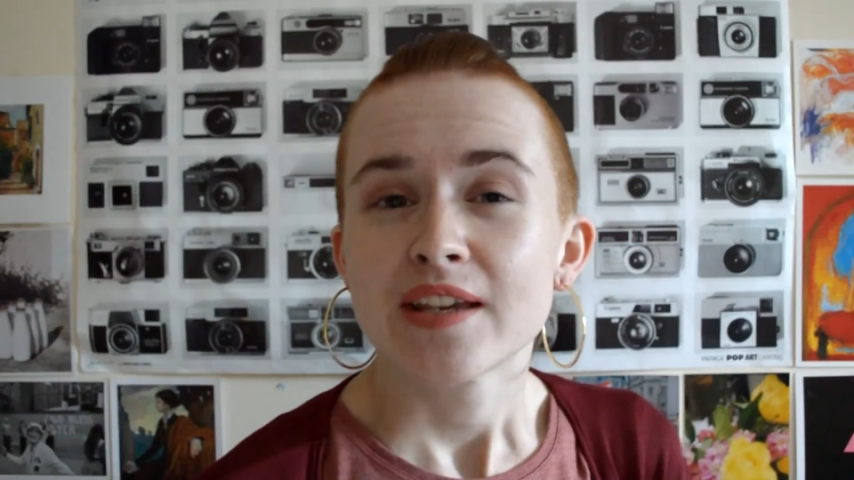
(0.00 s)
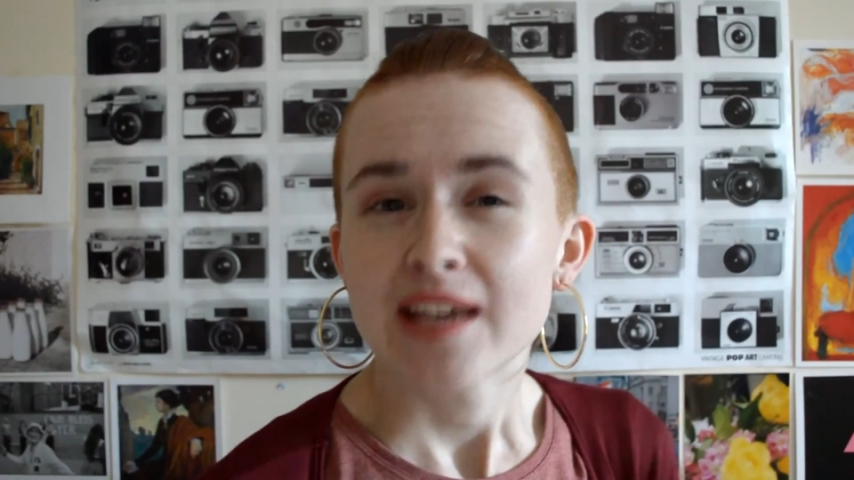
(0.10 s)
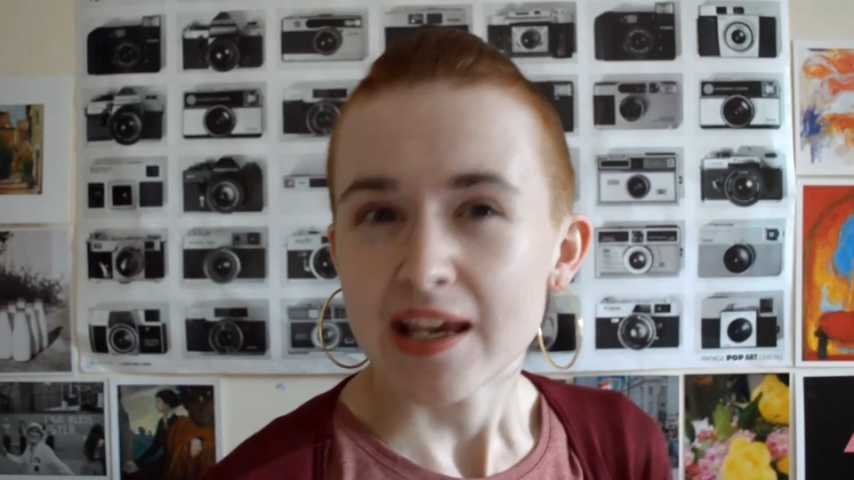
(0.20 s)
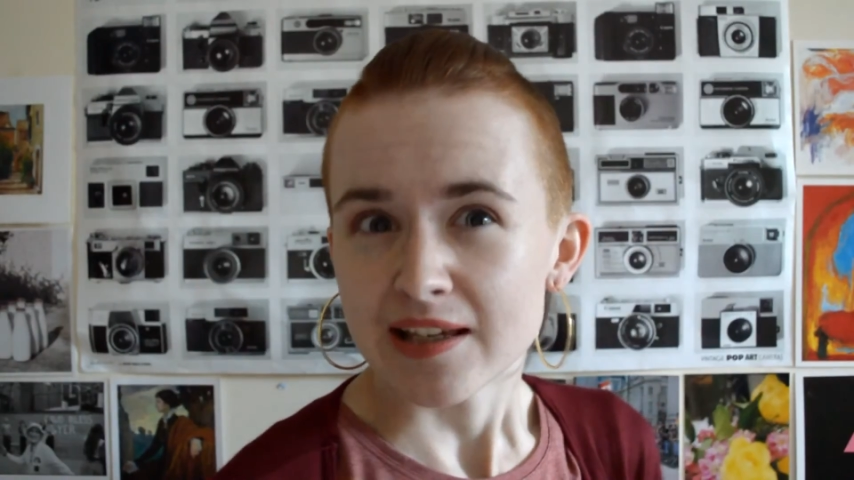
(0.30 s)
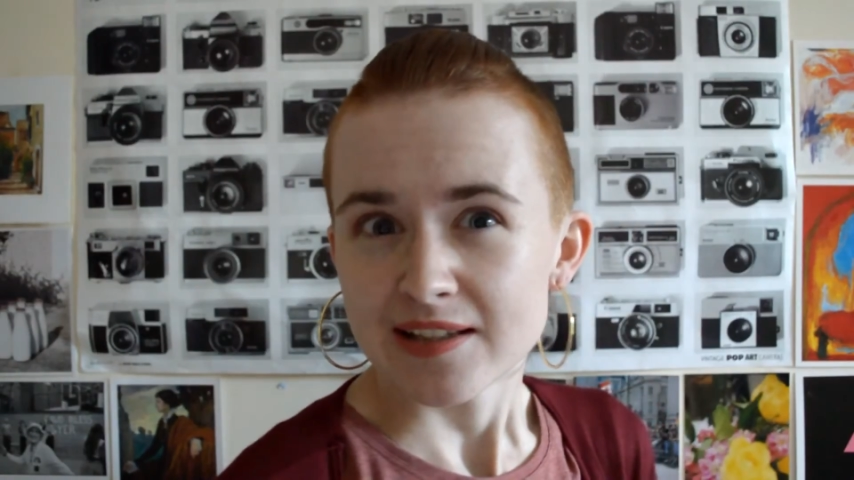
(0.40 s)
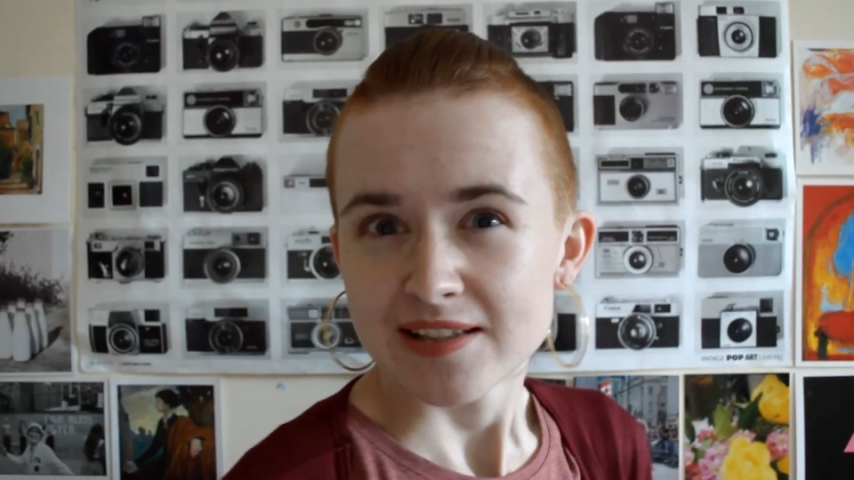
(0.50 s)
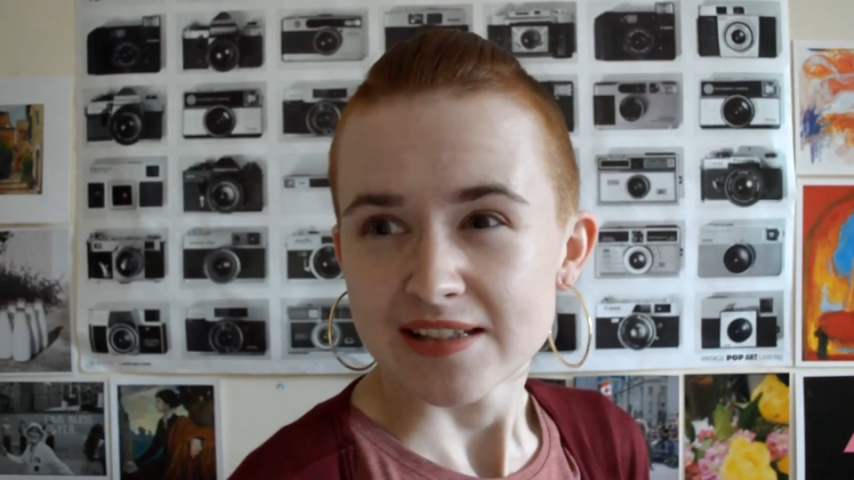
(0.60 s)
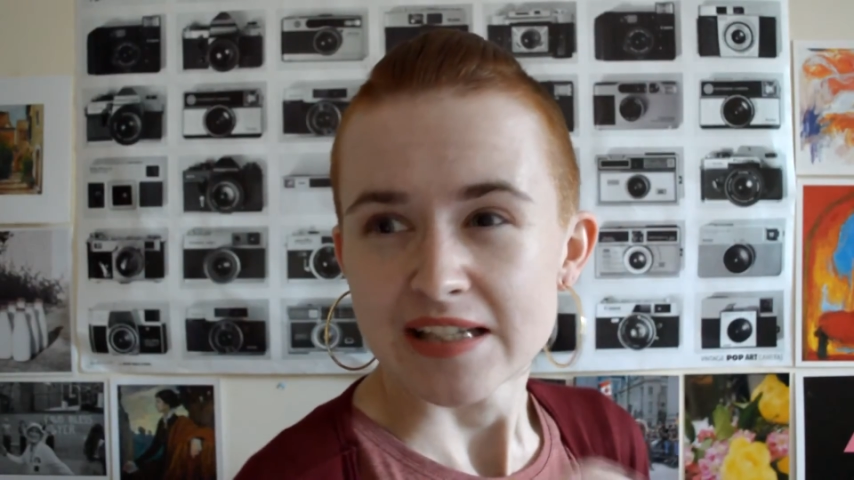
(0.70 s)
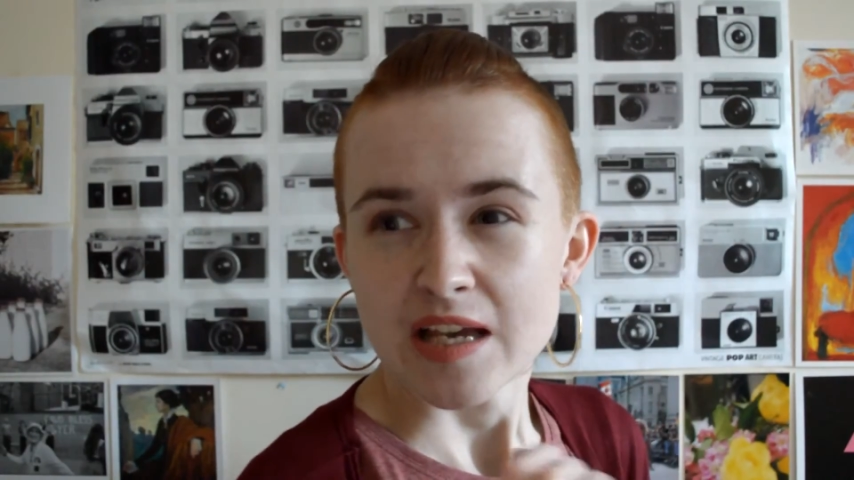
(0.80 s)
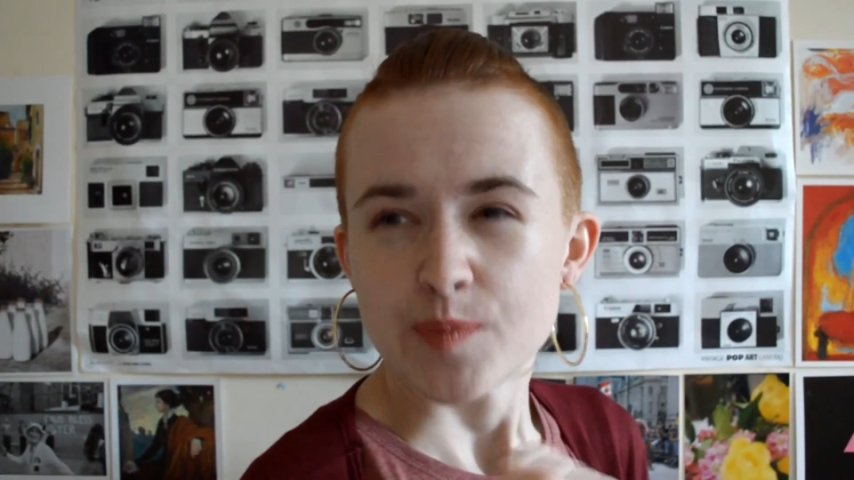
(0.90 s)

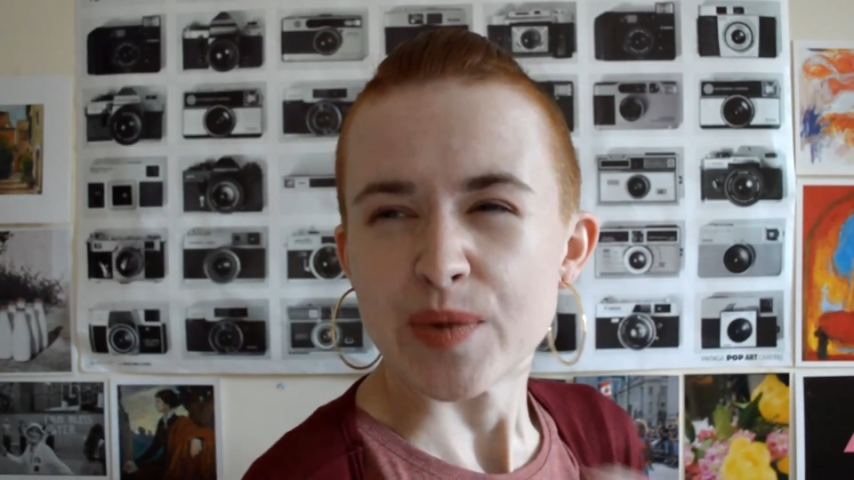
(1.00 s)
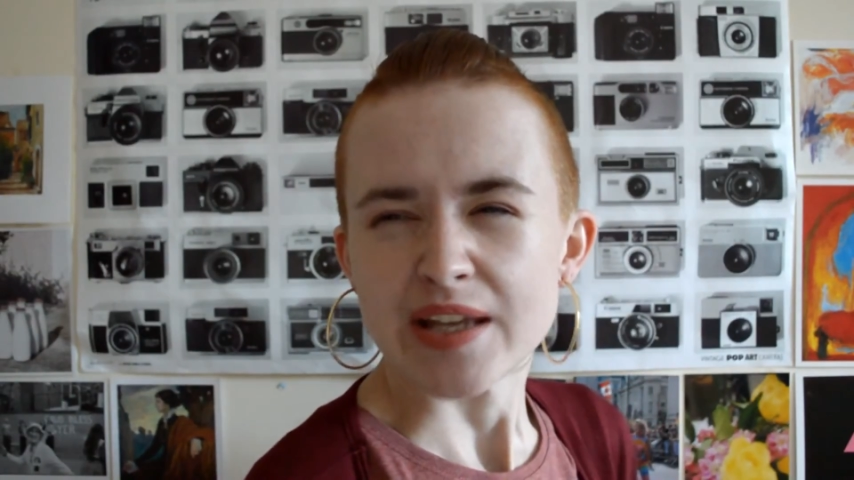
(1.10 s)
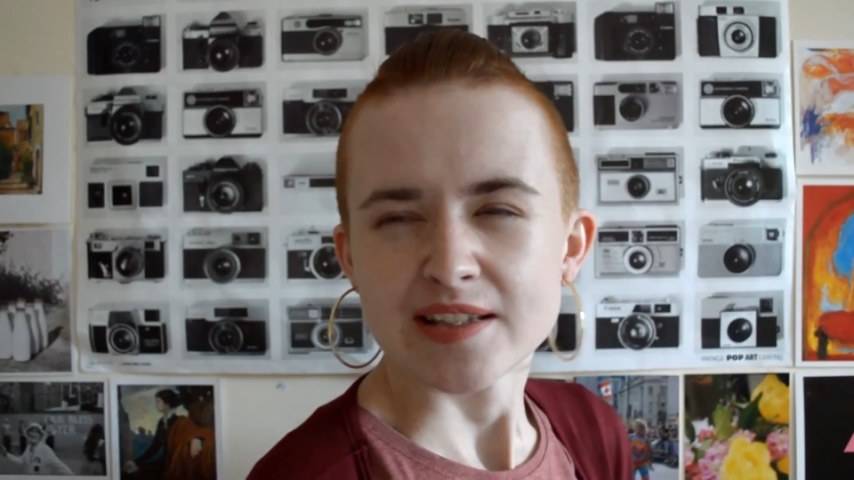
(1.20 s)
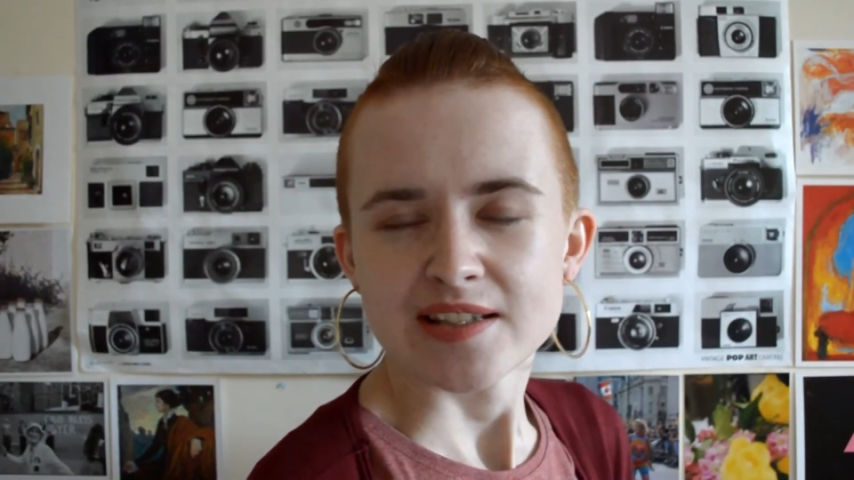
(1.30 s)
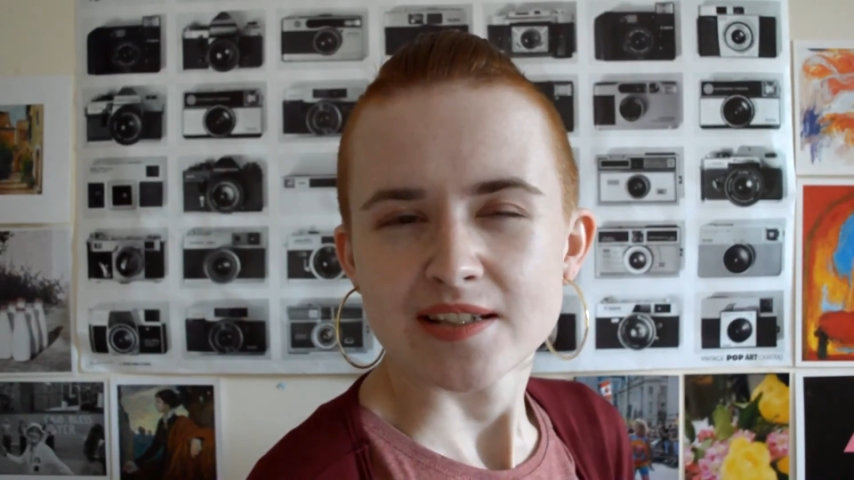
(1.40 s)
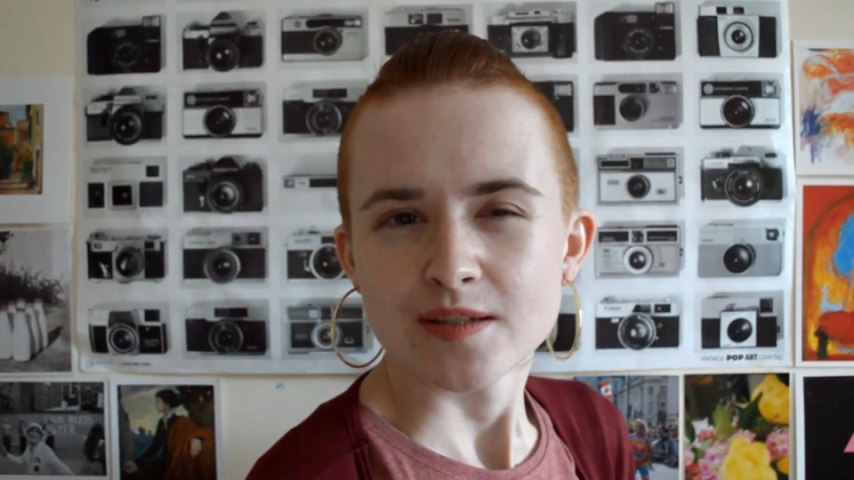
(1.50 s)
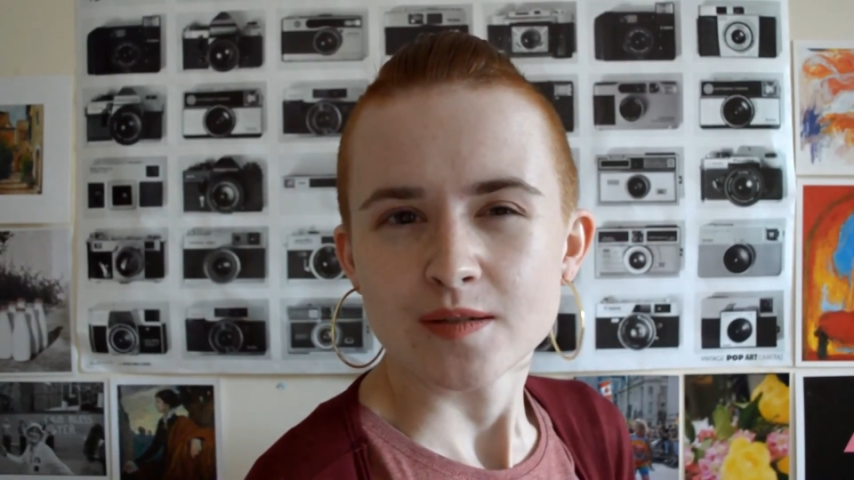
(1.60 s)
kinks a bit,